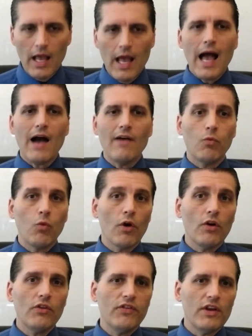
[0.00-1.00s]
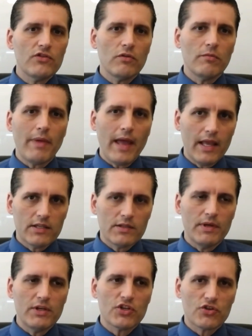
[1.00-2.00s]
have world central banks
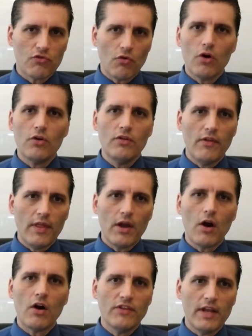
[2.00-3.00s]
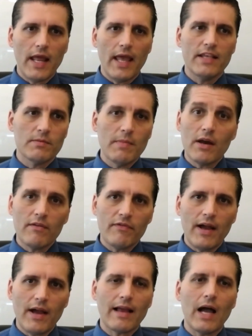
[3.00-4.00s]
been stronger than they are today. As a matter of
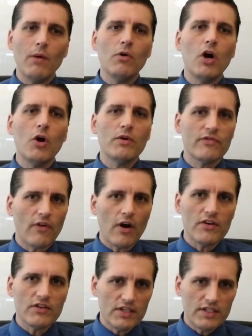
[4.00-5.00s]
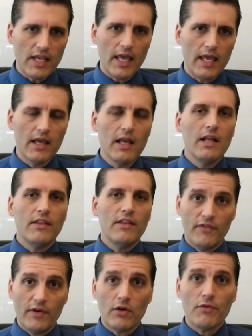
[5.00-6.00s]
fact, I will go as far as to say the
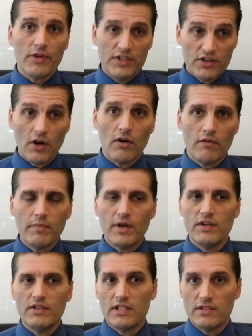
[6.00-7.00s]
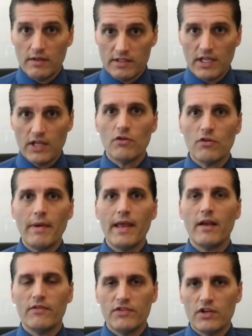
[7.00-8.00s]
Federal Reserve, because it's the central bank
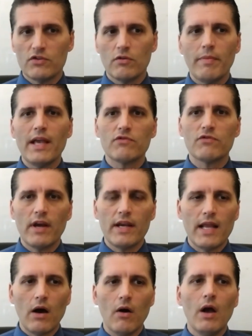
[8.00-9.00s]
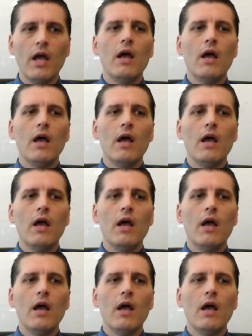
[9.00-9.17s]
of central banks right now,